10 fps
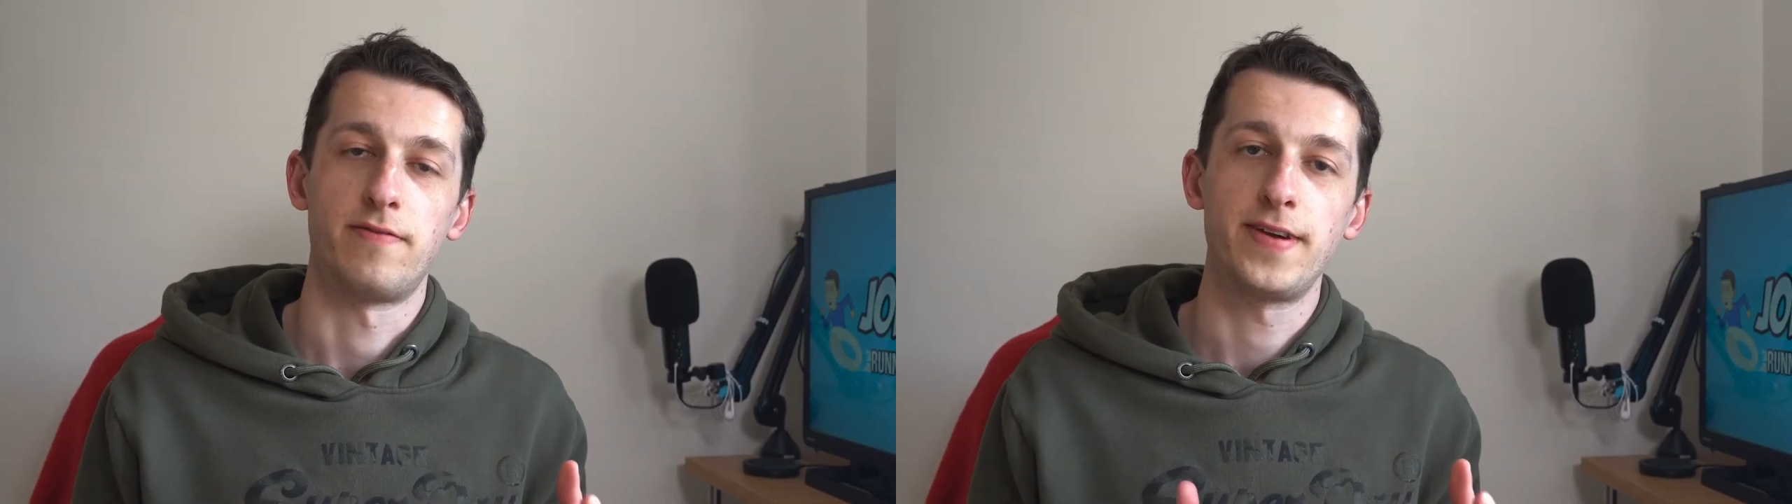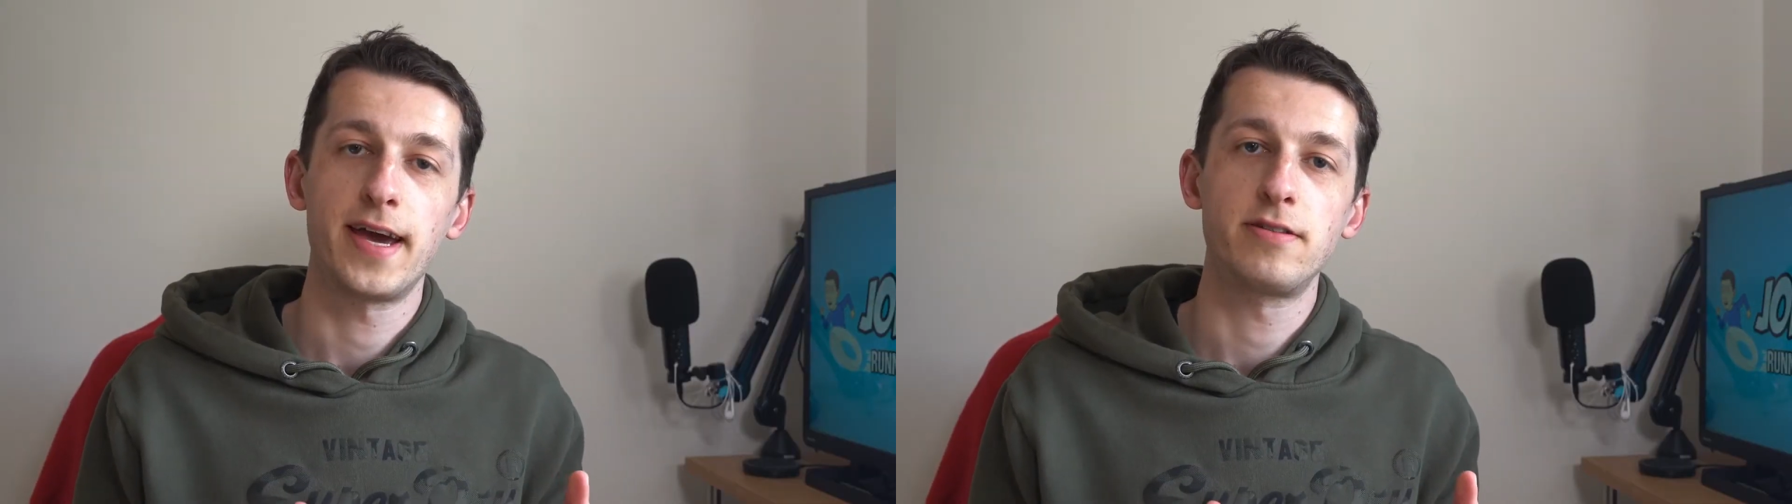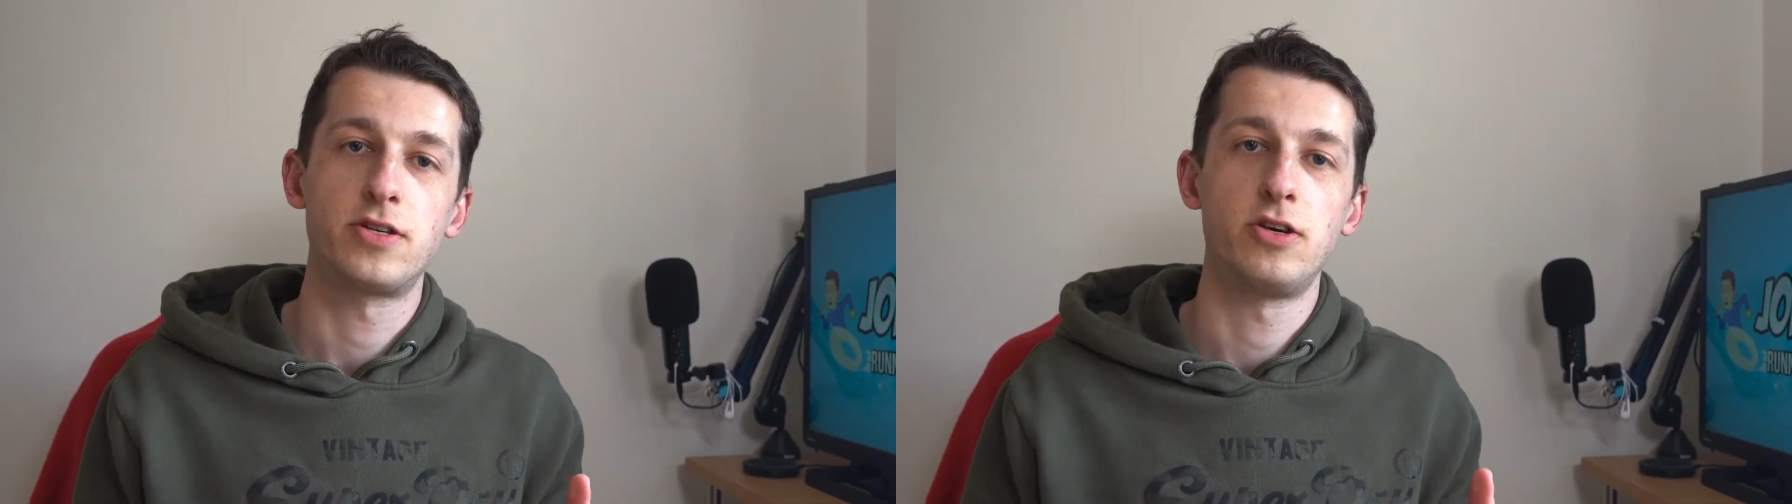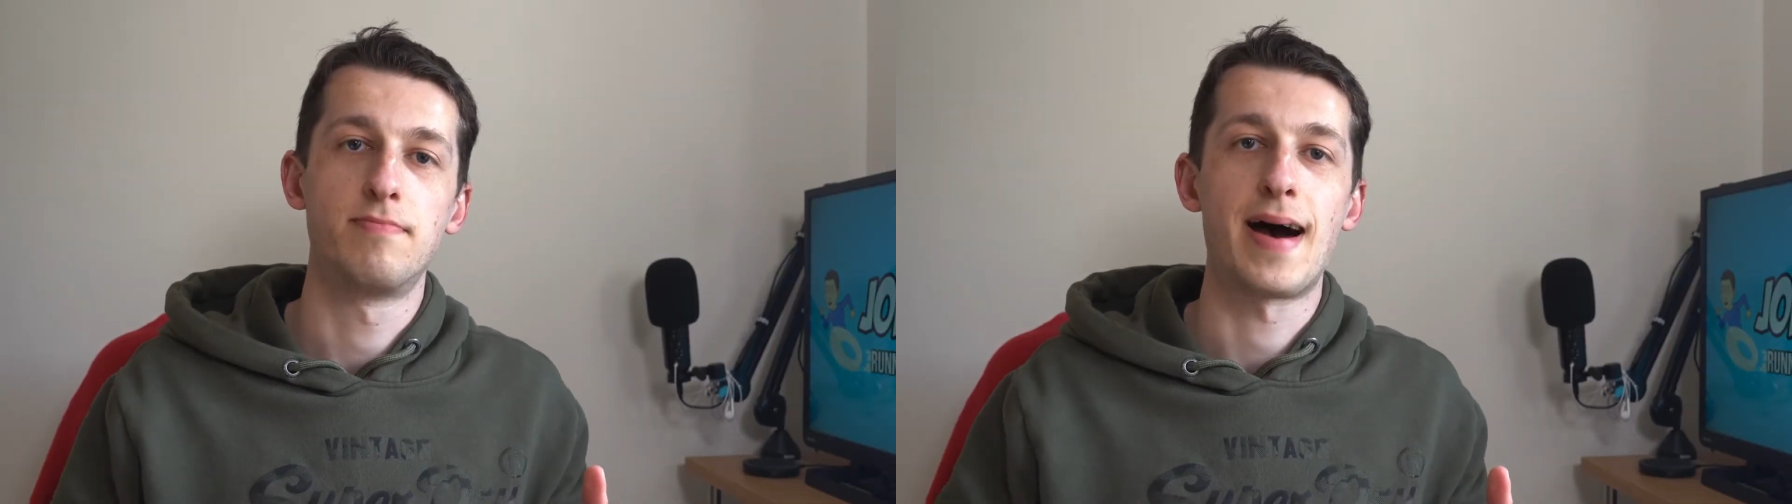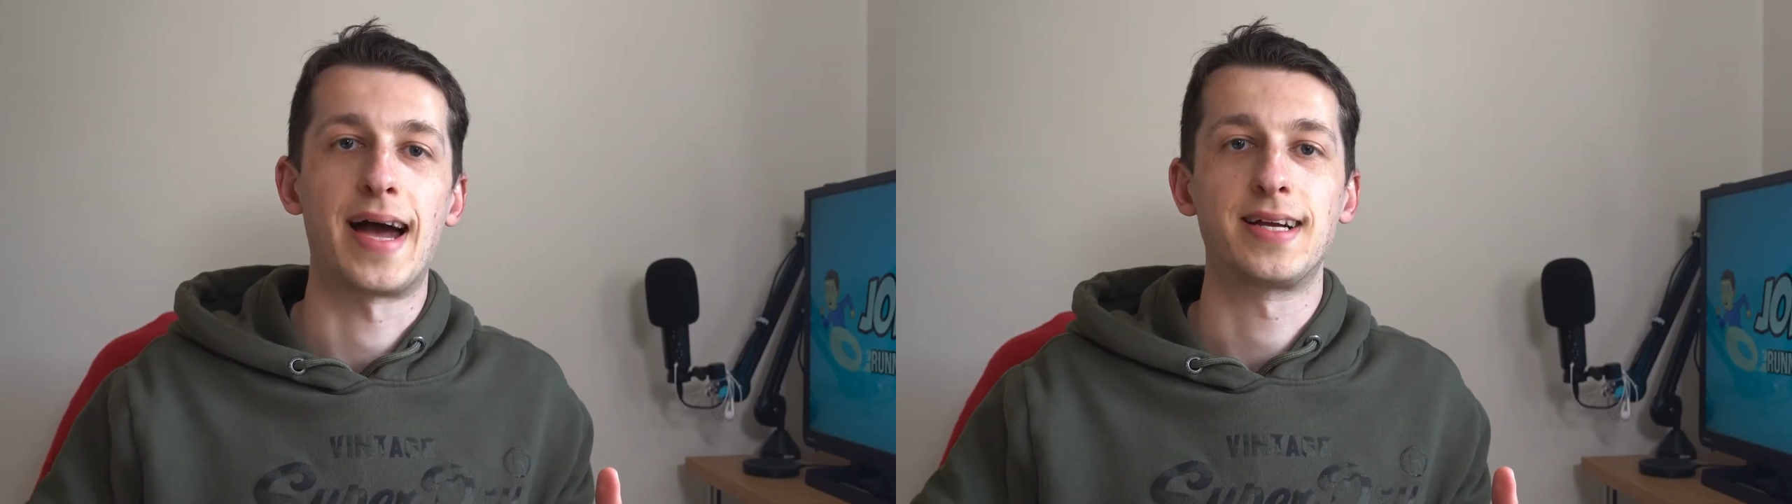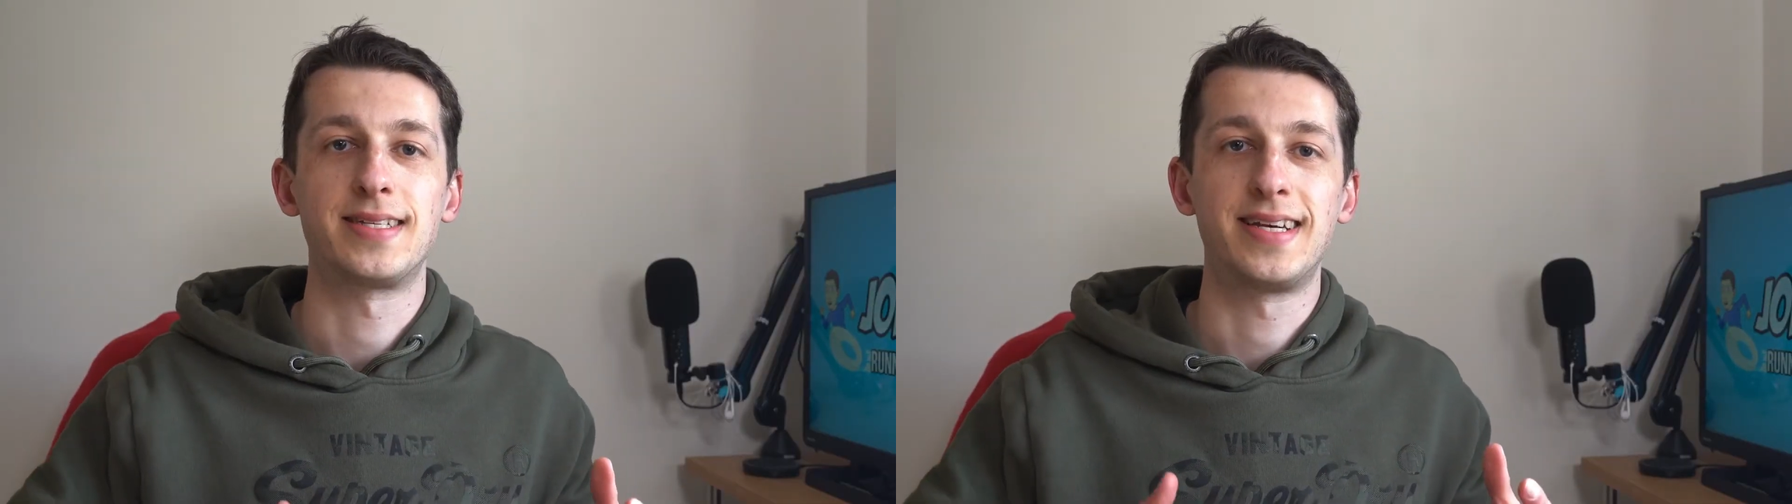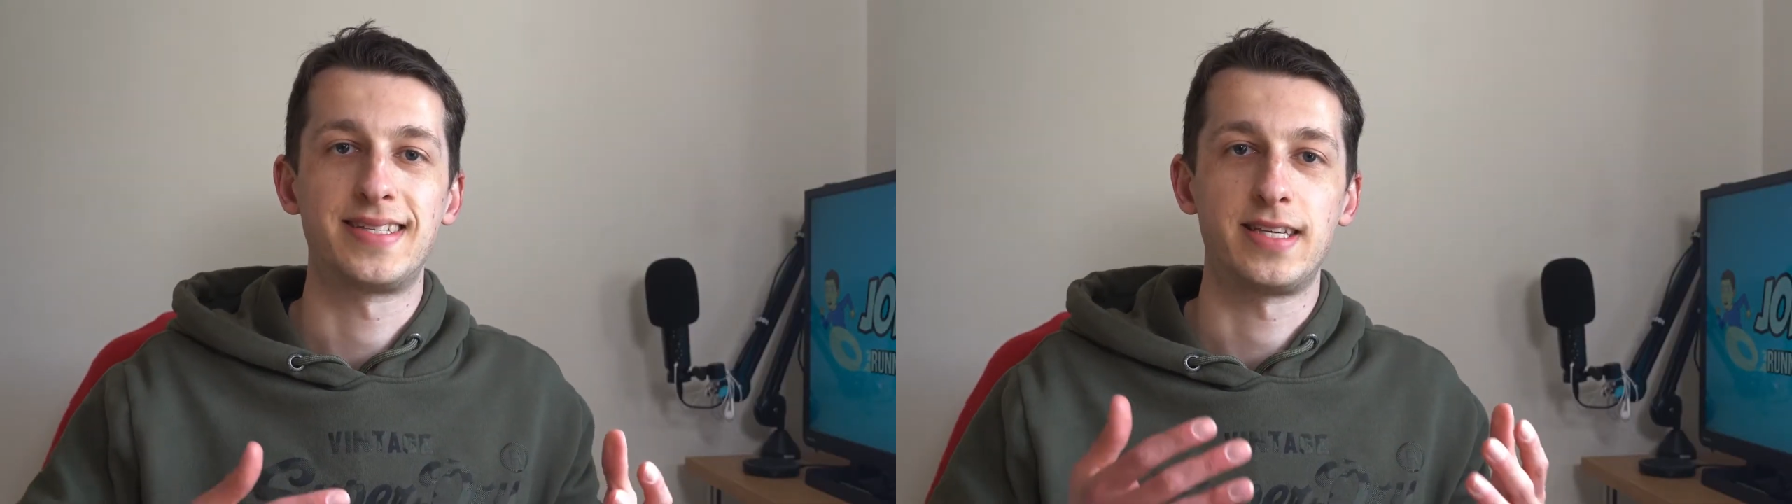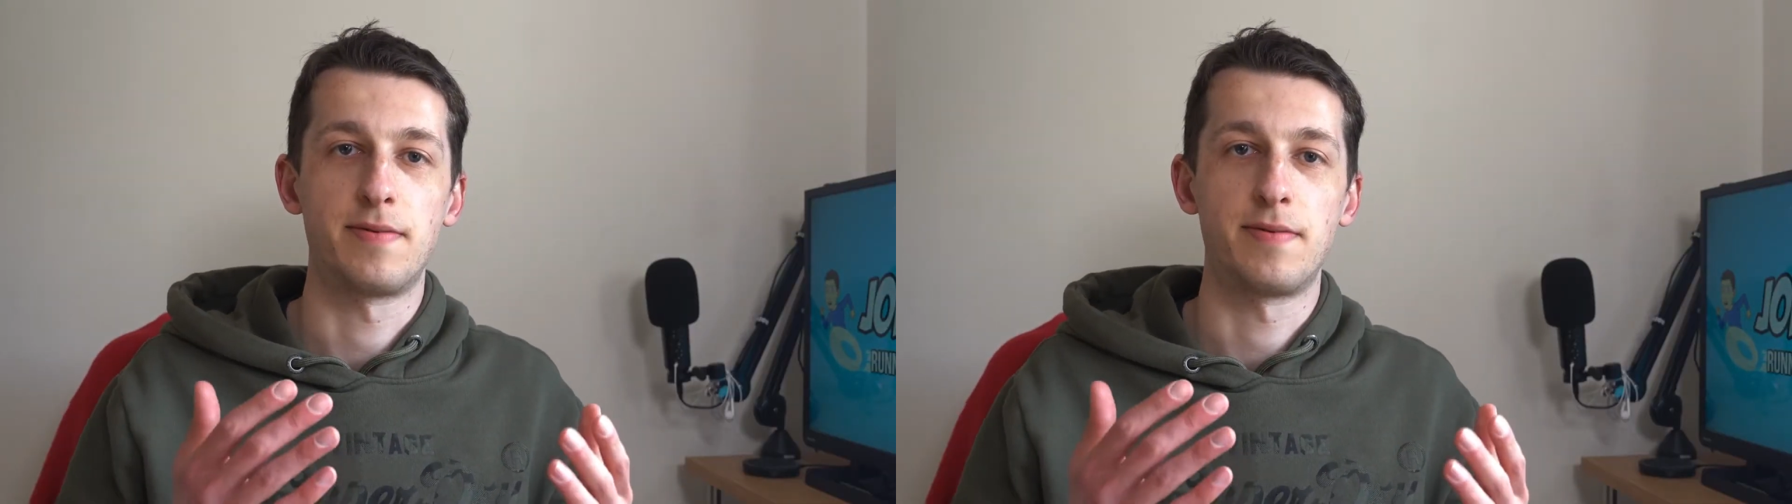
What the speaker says: Vo2 Max is the